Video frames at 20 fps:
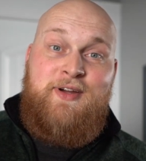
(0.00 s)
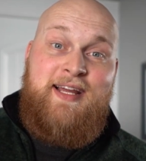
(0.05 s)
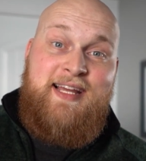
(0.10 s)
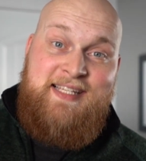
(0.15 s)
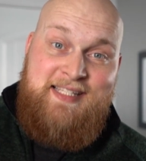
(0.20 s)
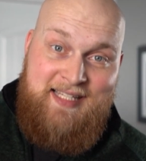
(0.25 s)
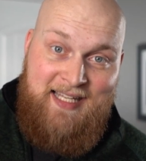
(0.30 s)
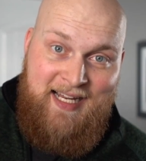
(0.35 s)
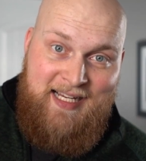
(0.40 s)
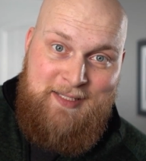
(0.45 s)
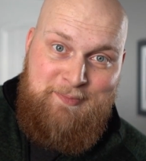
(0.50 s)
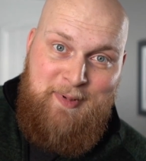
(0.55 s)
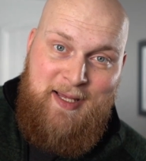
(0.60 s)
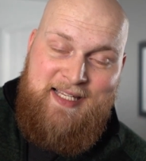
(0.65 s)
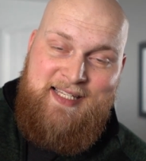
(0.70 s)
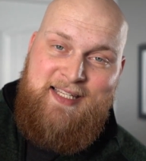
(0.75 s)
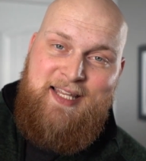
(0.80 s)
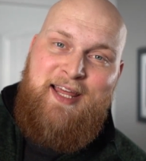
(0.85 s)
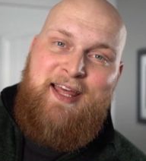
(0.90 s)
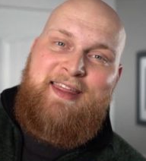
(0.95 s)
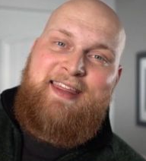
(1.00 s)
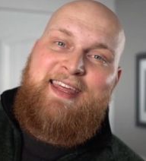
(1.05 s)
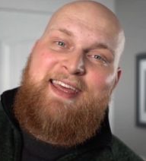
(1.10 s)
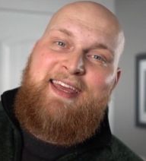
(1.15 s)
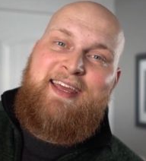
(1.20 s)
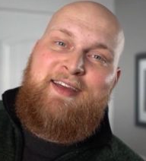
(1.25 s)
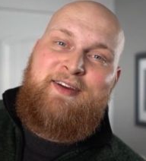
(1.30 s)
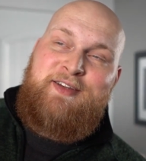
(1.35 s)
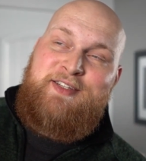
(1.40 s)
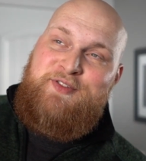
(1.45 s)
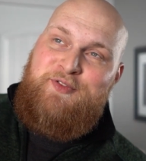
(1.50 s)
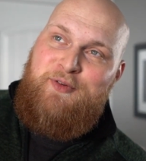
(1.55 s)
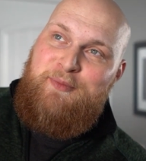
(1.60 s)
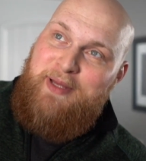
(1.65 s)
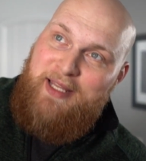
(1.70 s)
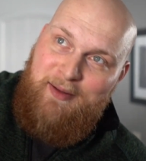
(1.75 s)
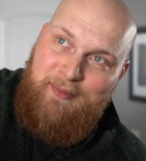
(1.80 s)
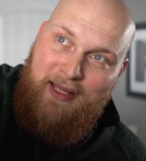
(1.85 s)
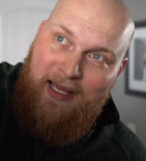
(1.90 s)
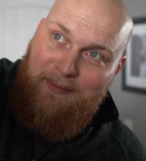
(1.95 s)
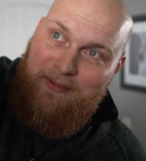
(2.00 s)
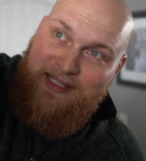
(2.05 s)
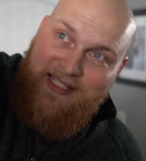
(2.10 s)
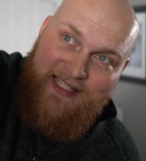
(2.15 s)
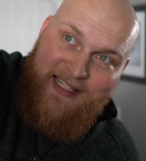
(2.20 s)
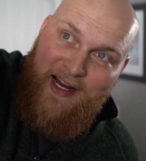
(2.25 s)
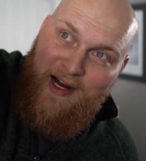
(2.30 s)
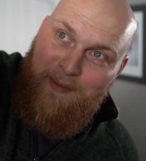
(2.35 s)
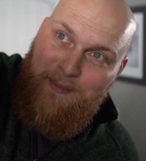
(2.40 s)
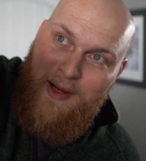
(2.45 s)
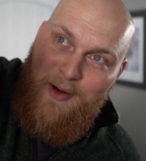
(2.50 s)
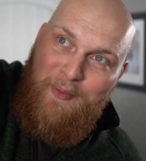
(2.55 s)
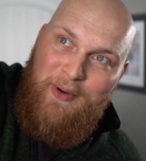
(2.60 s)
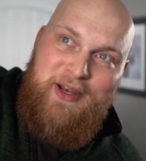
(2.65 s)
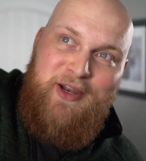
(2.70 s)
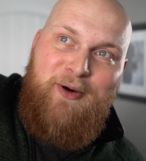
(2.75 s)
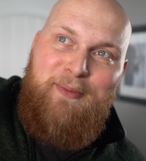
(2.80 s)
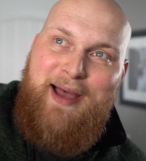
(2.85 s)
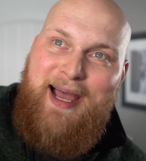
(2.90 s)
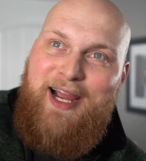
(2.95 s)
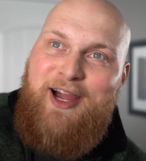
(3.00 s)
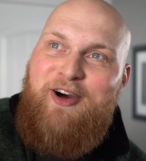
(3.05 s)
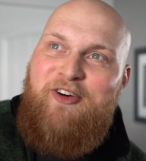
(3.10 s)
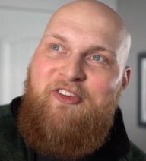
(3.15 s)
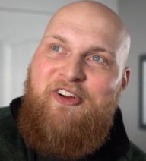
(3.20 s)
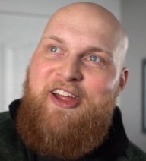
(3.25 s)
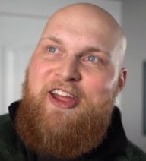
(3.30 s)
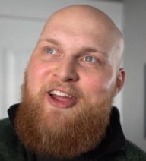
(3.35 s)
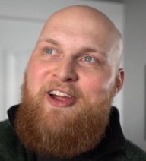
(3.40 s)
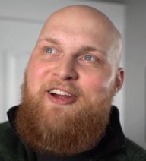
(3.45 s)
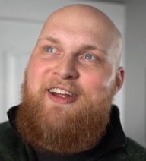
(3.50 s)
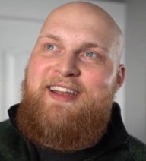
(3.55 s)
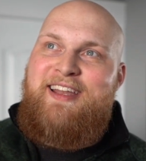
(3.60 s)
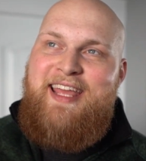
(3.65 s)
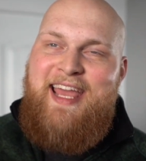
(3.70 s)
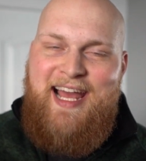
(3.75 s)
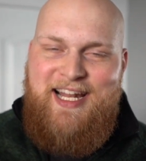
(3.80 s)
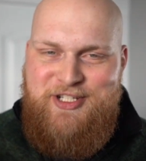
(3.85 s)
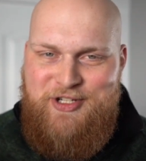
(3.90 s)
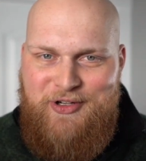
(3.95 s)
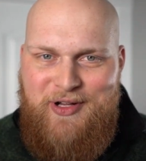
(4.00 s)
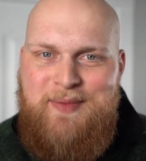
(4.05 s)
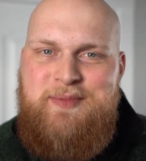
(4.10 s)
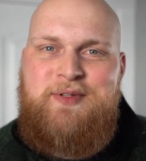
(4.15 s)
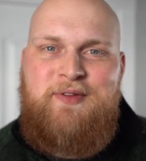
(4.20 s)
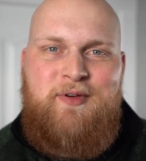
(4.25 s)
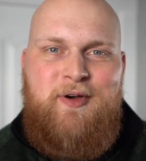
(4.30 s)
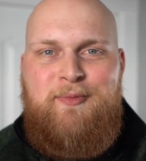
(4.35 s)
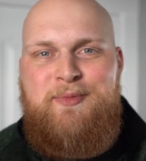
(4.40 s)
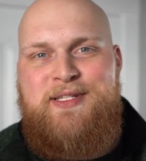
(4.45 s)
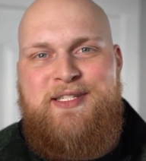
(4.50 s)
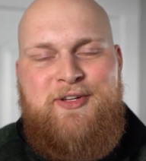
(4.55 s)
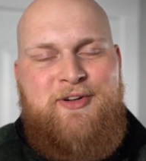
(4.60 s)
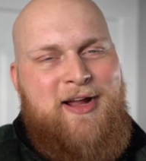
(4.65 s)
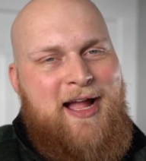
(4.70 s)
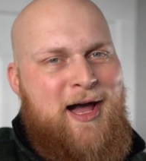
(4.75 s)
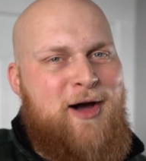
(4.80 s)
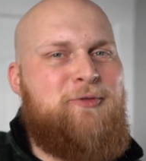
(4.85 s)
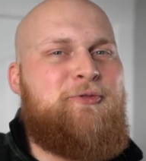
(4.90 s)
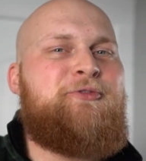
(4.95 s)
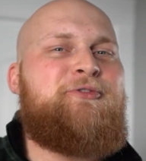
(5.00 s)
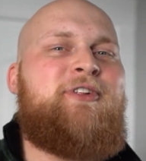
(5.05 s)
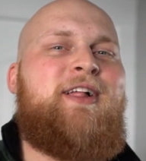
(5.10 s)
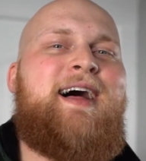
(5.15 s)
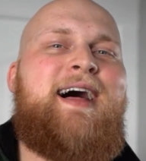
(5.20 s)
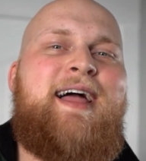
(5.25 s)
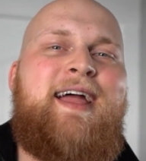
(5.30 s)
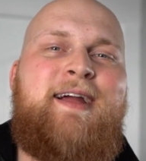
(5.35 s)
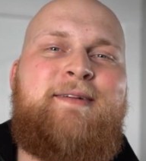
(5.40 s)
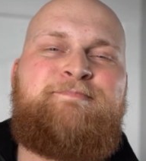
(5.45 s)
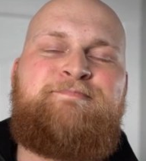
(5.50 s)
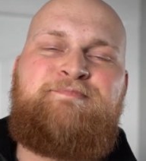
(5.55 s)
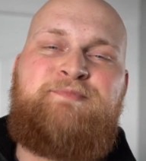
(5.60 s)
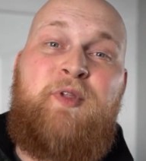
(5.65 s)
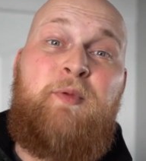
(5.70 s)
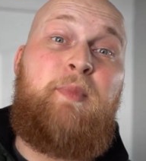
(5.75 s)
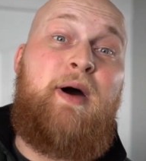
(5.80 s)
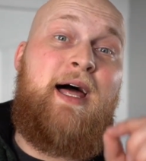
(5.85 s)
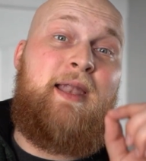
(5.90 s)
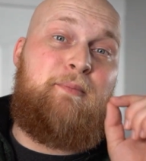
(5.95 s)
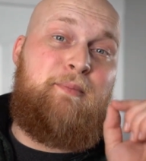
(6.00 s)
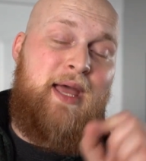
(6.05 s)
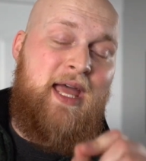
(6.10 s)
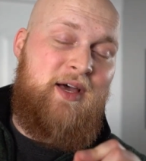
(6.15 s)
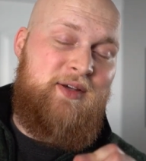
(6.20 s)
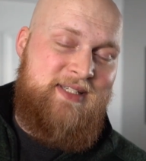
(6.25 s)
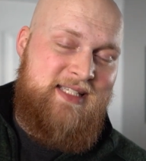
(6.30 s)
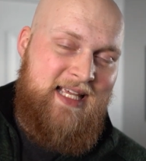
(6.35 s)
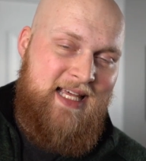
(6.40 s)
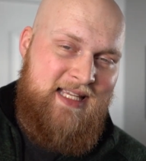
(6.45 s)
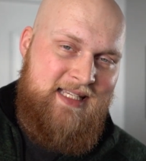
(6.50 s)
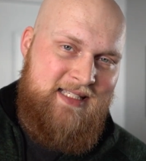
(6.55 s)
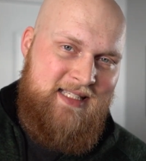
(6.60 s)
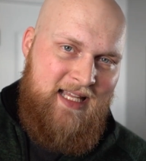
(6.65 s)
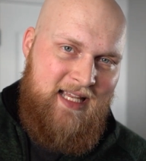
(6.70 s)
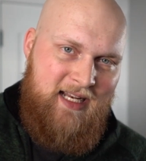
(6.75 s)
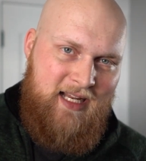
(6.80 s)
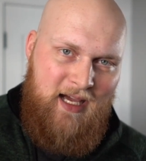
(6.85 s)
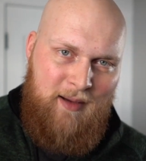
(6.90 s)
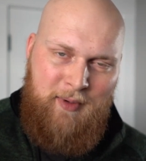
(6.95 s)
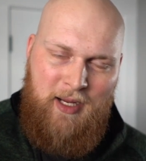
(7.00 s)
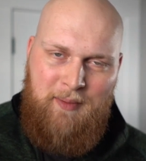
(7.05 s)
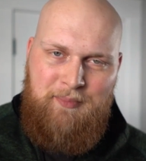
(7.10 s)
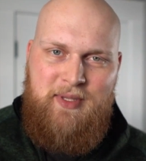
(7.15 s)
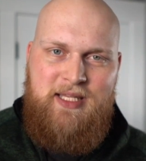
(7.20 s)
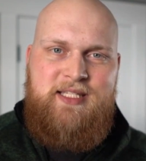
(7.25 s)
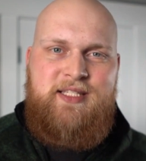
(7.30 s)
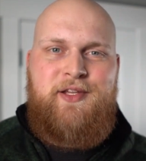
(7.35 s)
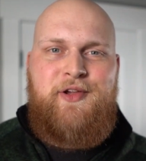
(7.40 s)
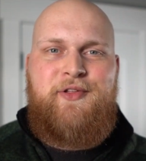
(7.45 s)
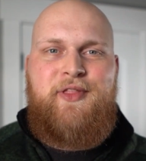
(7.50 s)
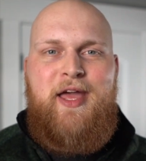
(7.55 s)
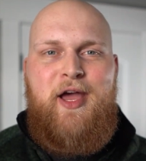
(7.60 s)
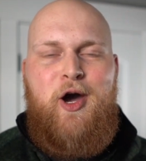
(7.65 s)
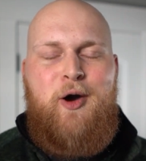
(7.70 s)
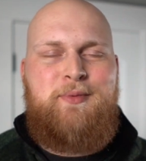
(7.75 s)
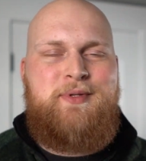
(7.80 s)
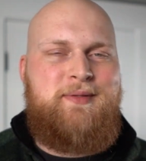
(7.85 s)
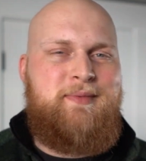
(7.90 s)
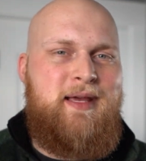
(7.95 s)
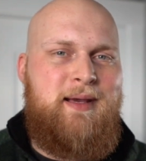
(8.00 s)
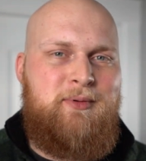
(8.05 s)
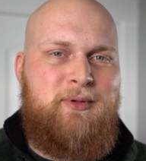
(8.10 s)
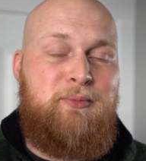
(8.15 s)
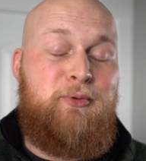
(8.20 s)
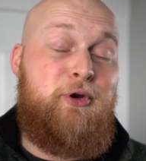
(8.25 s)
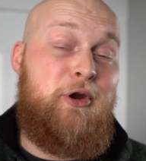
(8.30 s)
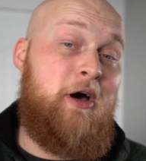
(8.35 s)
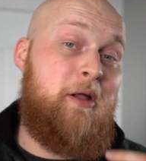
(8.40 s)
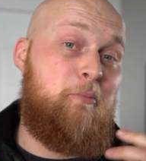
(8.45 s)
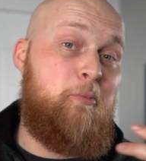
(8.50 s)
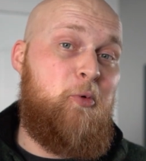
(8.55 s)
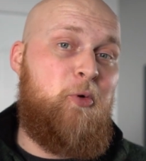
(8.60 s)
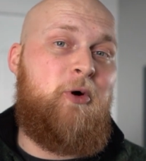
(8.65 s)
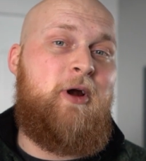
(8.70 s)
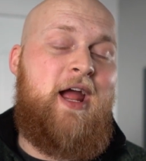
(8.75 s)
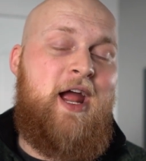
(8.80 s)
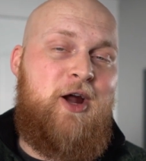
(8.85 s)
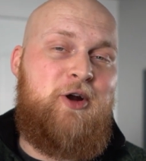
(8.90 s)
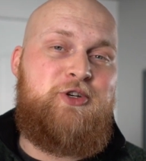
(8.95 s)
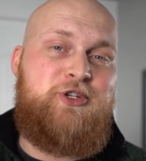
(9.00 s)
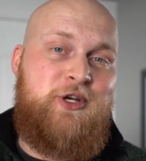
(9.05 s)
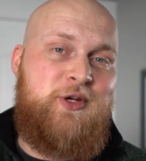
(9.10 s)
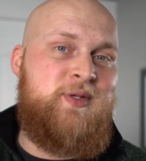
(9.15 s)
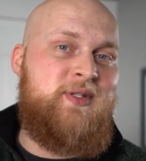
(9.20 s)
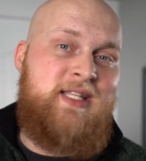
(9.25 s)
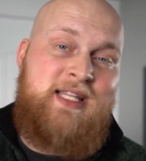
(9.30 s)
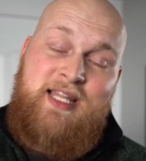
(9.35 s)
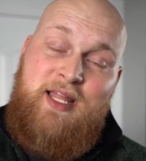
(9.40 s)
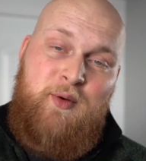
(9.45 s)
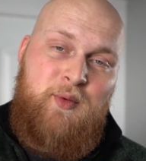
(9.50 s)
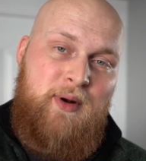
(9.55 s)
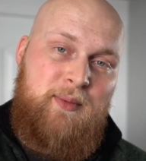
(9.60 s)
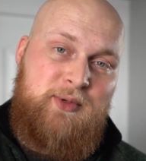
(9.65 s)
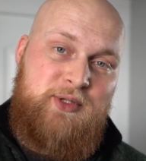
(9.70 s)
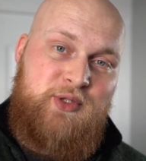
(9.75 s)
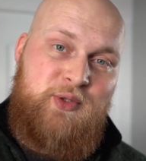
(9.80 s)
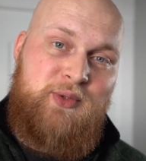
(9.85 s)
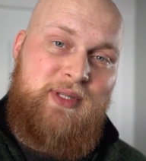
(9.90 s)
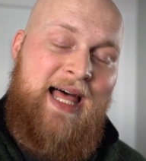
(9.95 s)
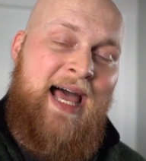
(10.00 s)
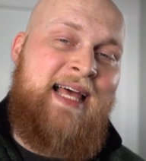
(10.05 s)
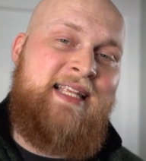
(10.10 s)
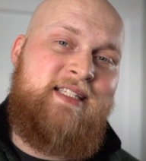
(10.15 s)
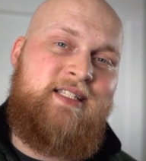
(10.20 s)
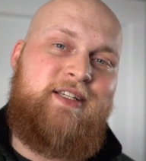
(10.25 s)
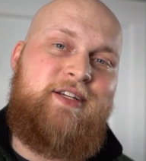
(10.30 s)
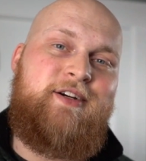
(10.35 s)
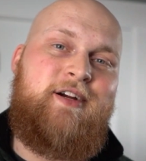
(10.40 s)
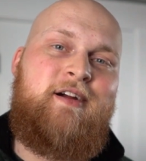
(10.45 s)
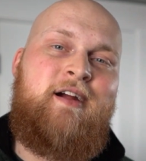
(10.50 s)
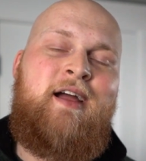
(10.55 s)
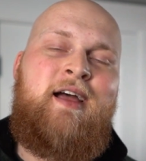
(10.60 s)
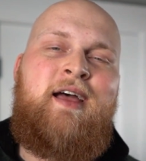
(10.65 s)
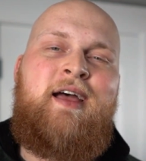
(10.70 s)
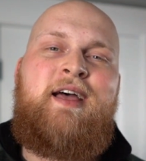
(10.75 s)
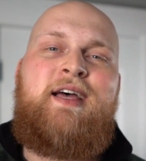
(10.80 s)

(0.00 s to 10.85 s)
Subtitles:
I guess the next best thing is for me to be able to stare out my window back over here and catch a glimpse of them as they're out flying. But Bayo says that coming up this year, they hope to be able to put on more air shows than they were able to last year.